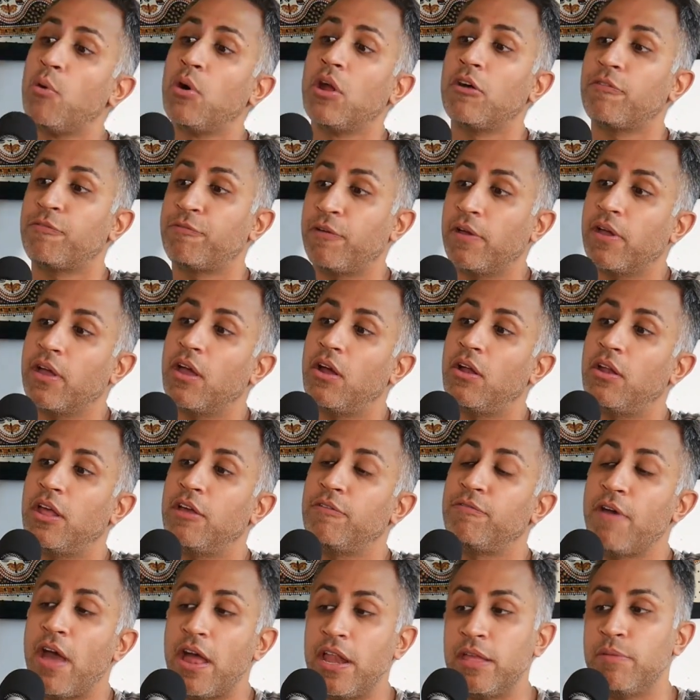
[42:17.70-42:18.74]
would have figured
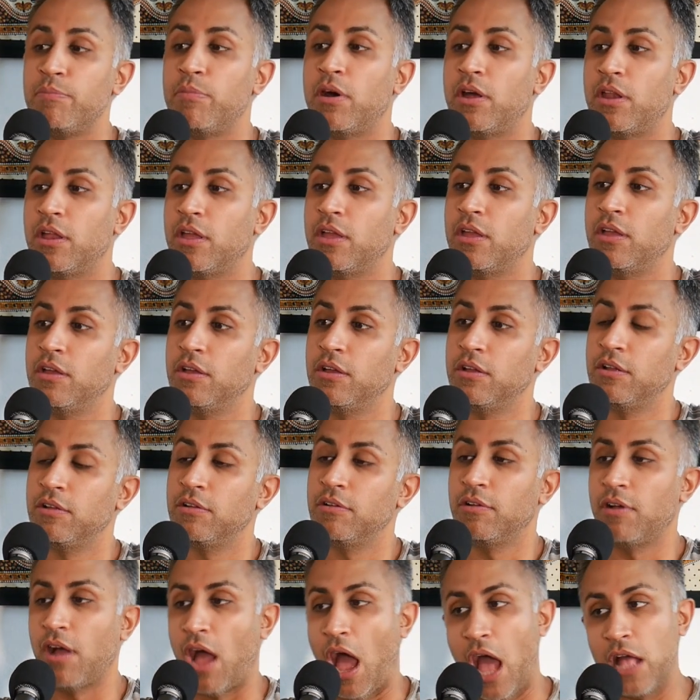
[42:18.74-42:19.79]
if anybody.
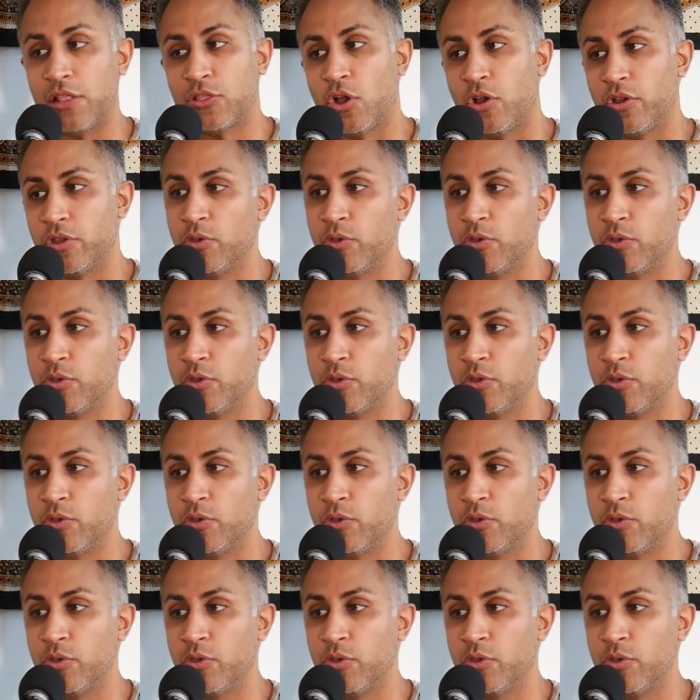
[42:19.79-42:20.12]
I thought